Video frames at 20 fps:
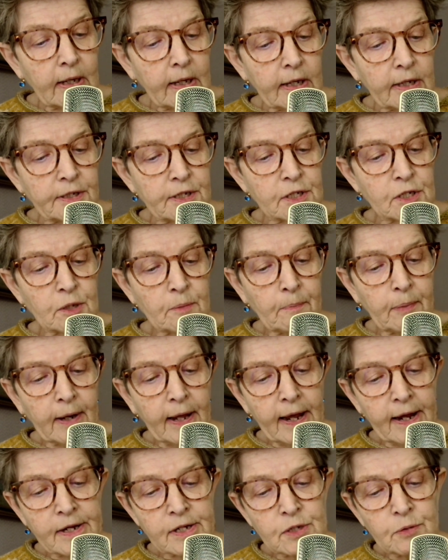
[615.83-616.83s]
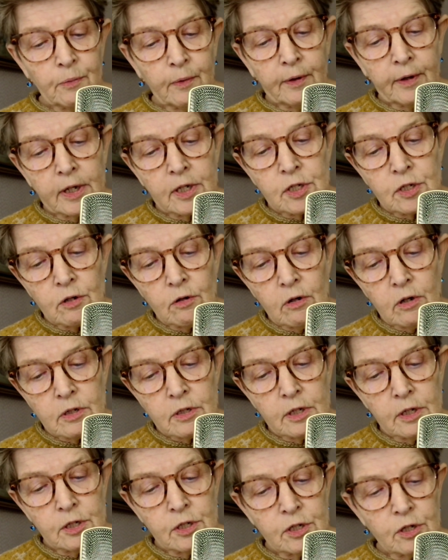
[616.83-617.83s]
It is a place where
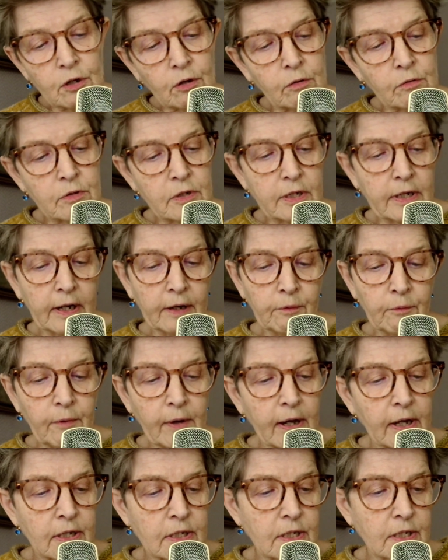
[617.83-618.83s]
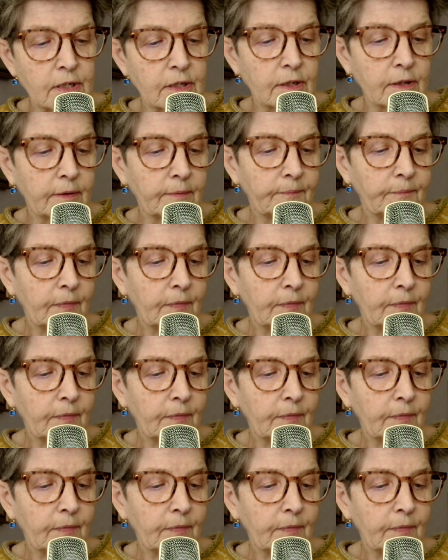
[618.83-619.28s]
exhausted souls can rest.